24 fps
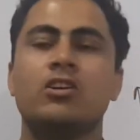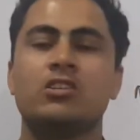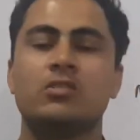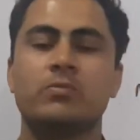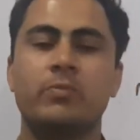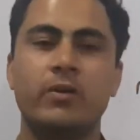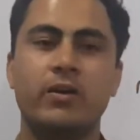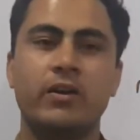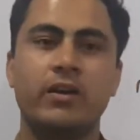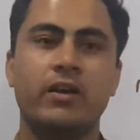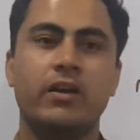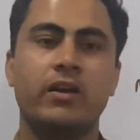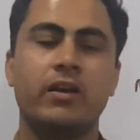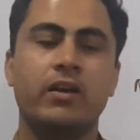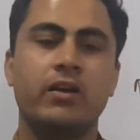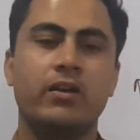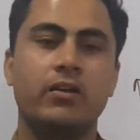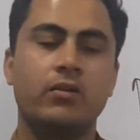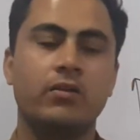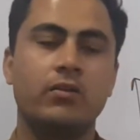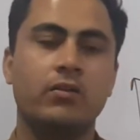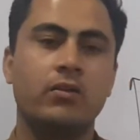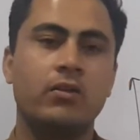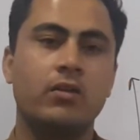spreading
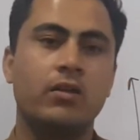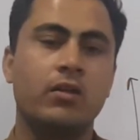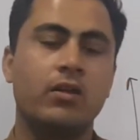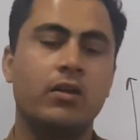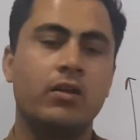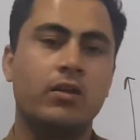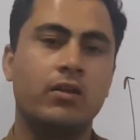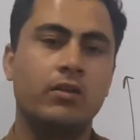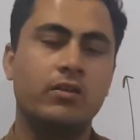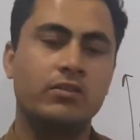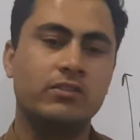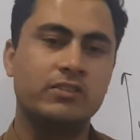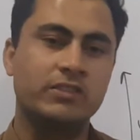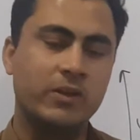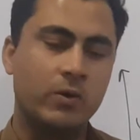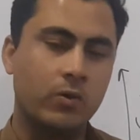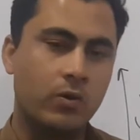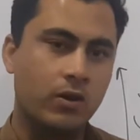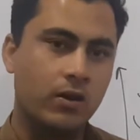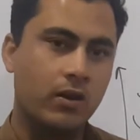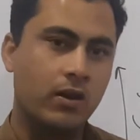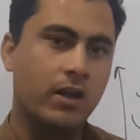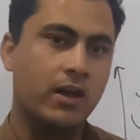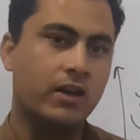in
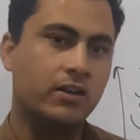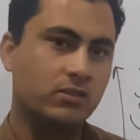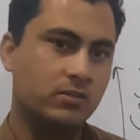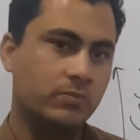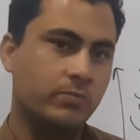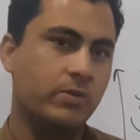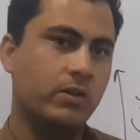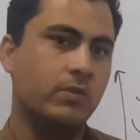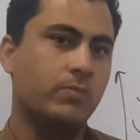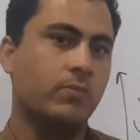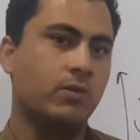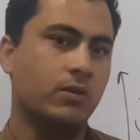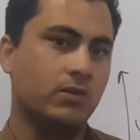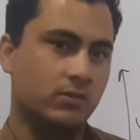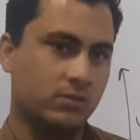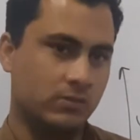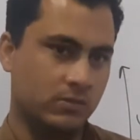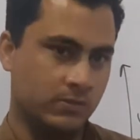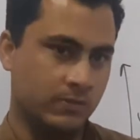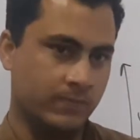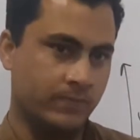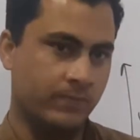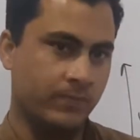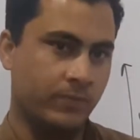several lakhs peoples,